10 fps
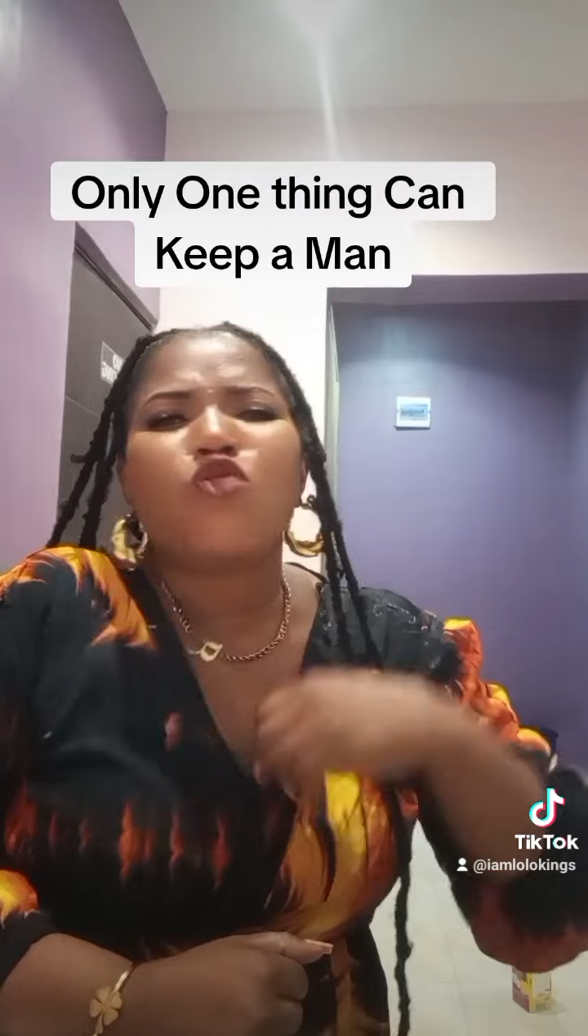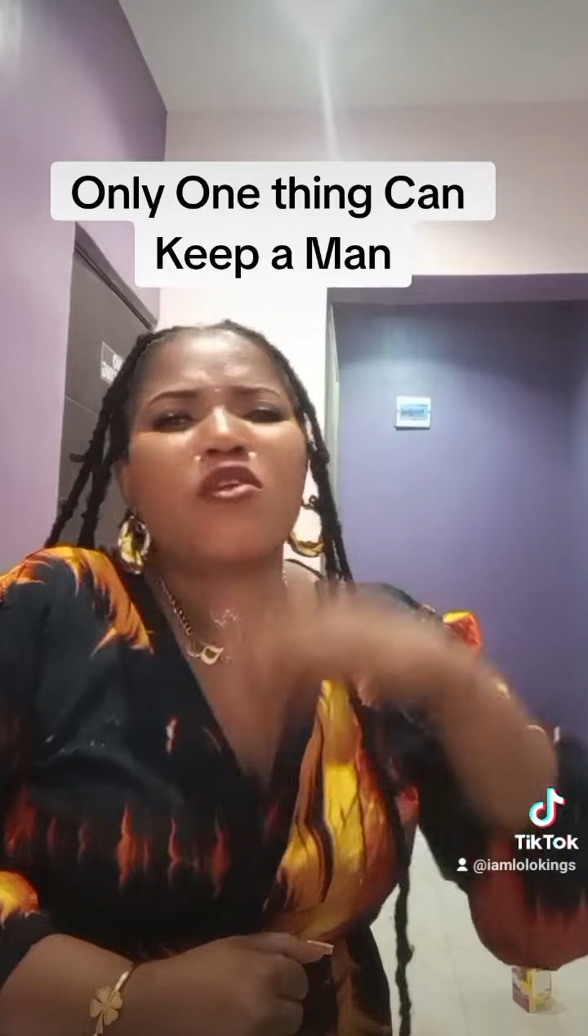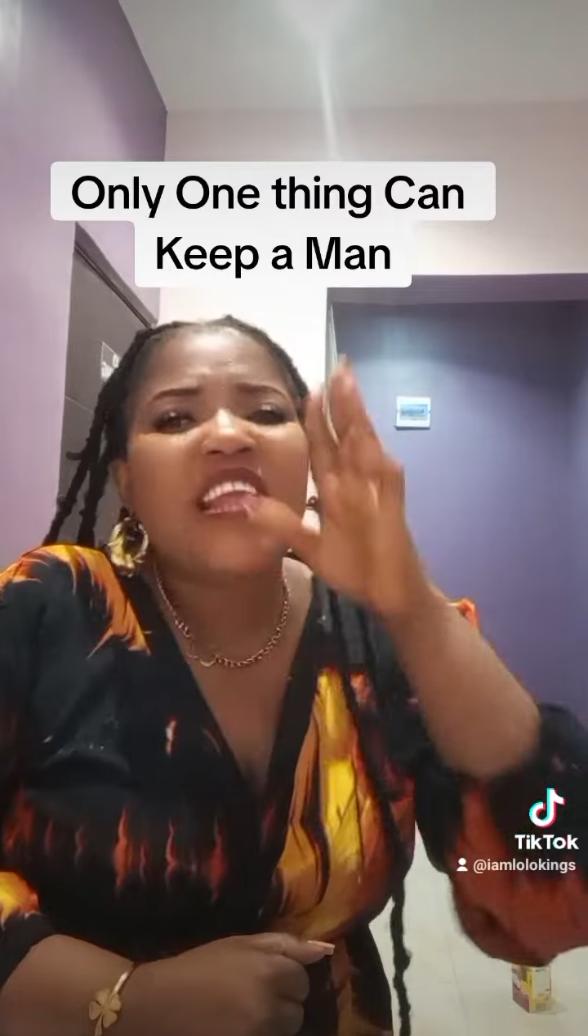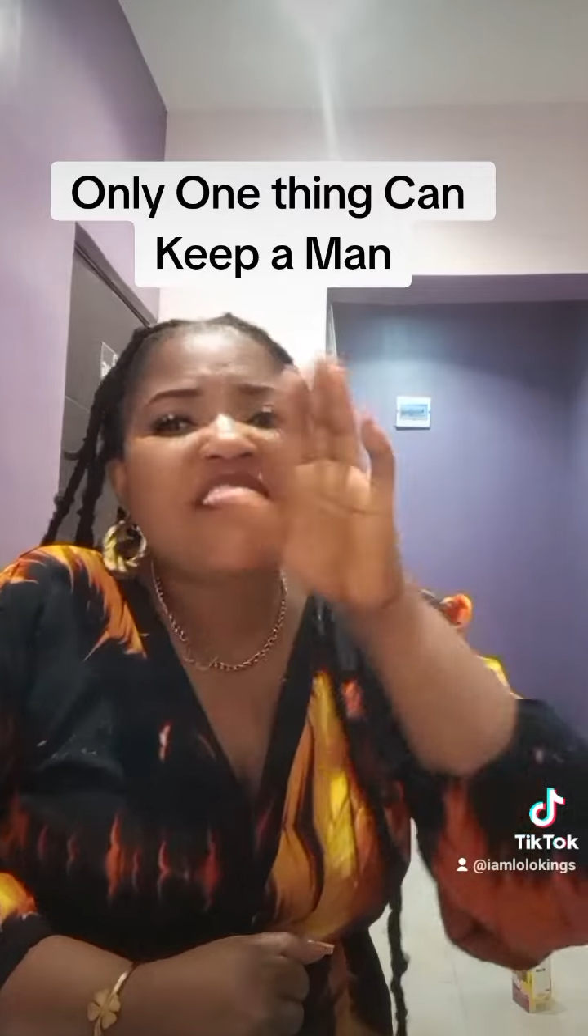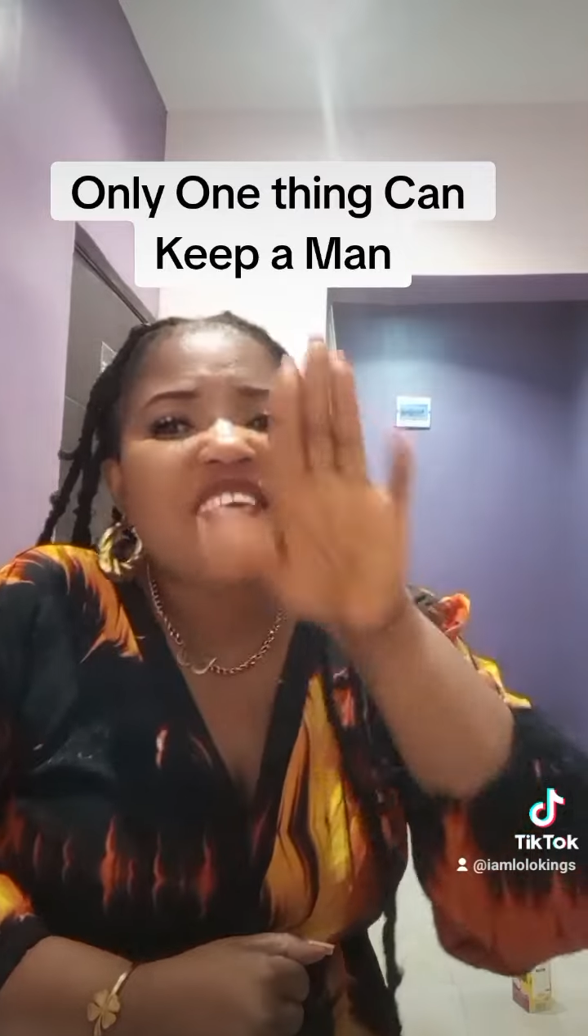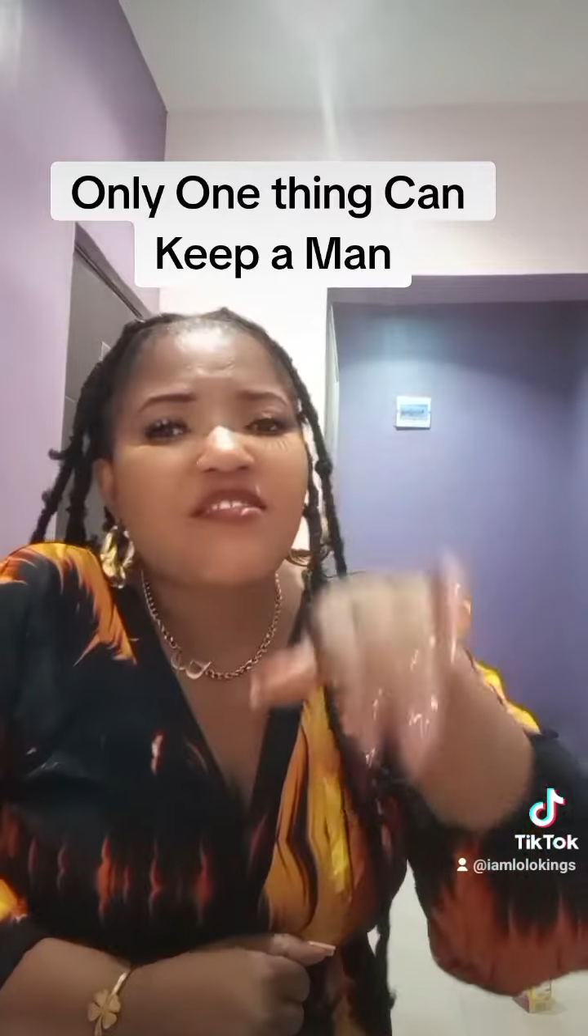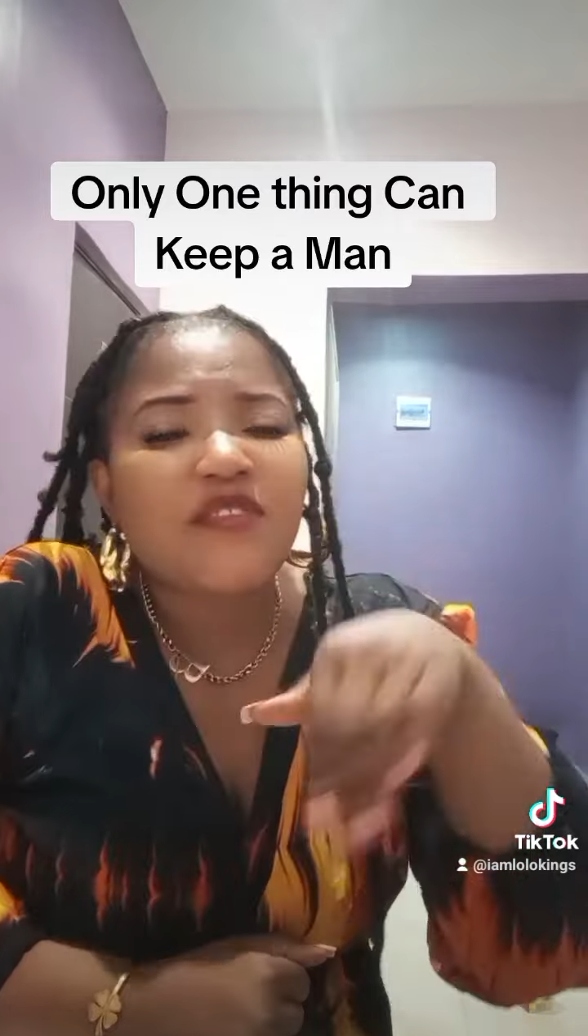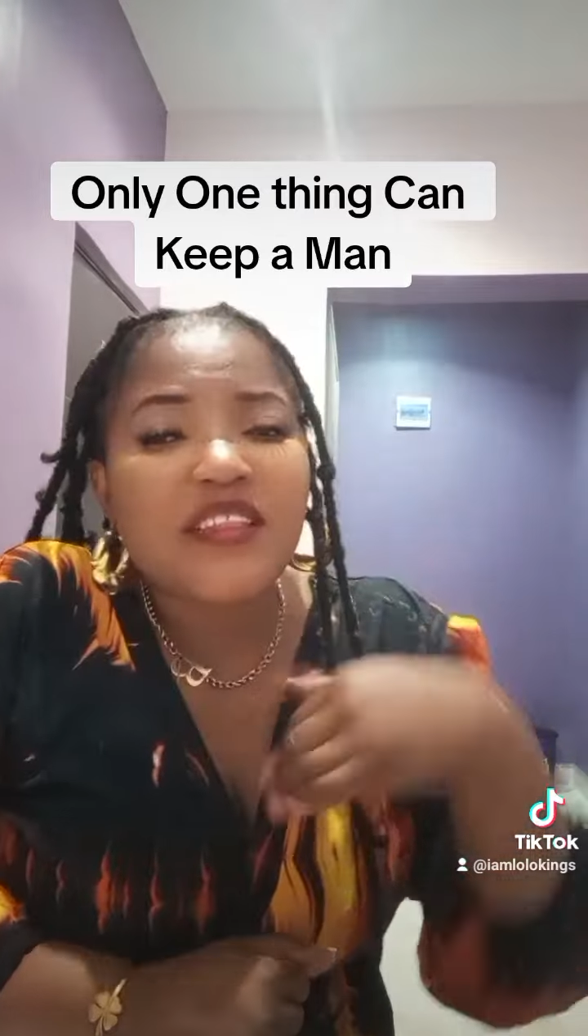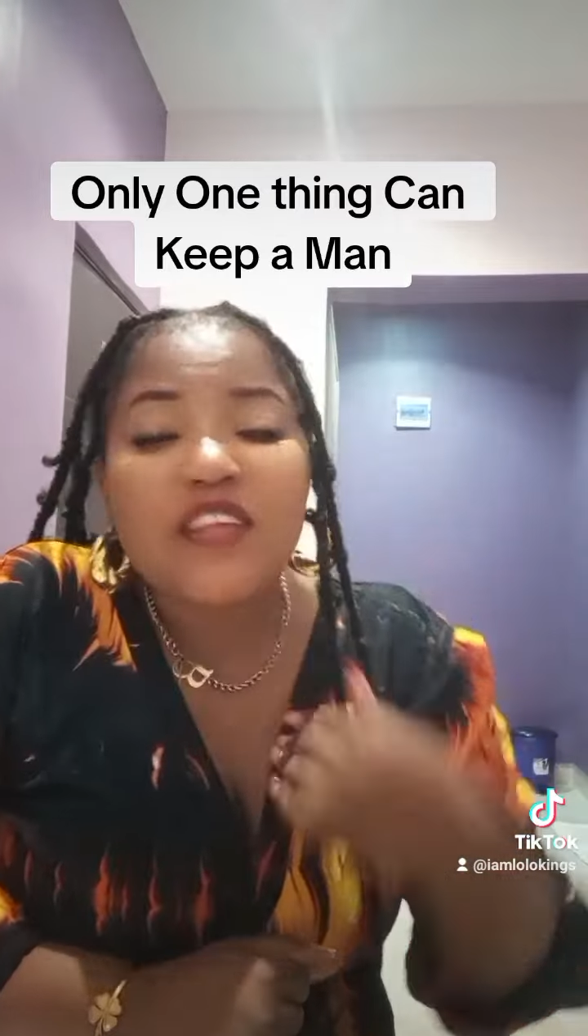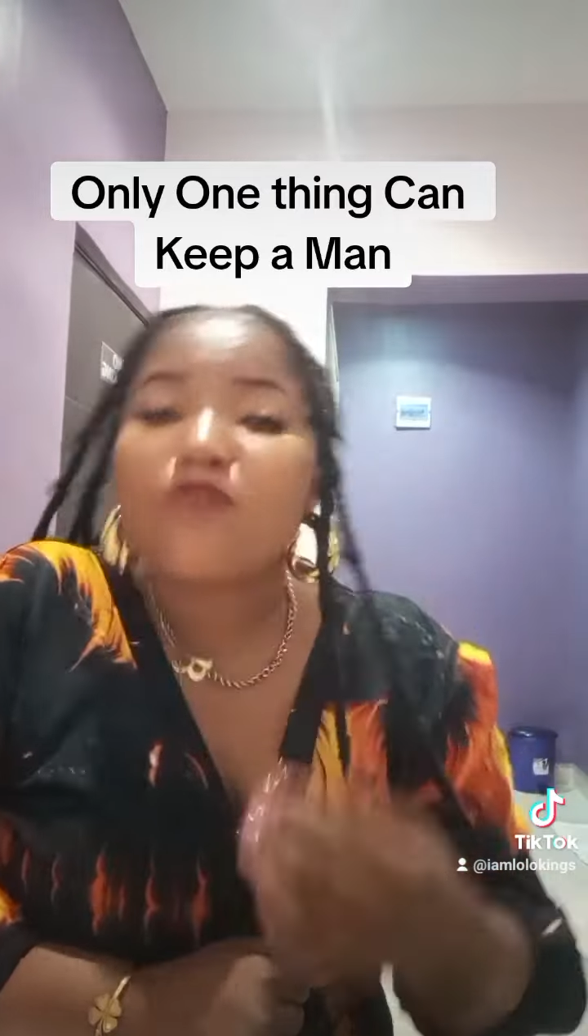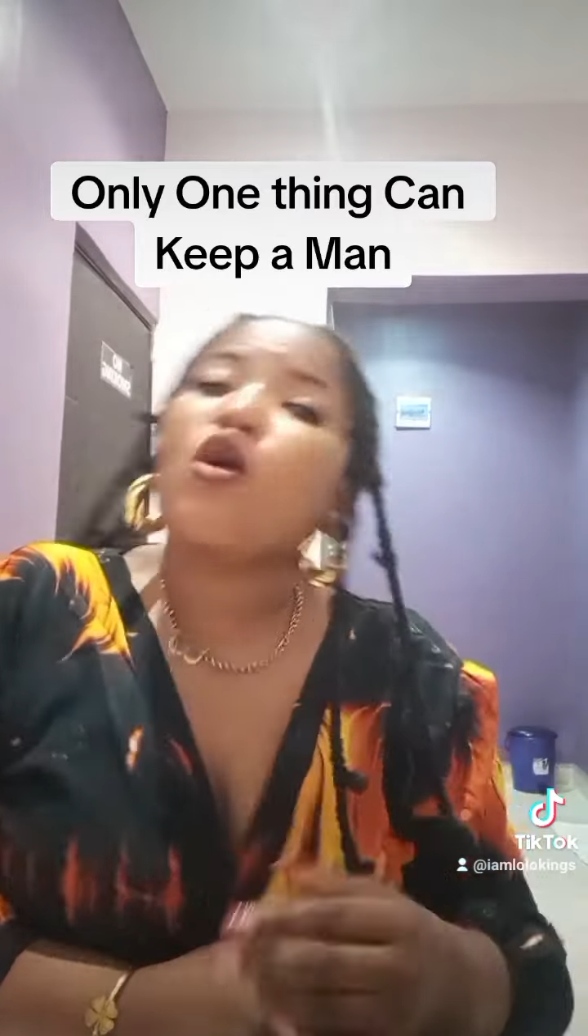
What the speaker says: unnecessary things.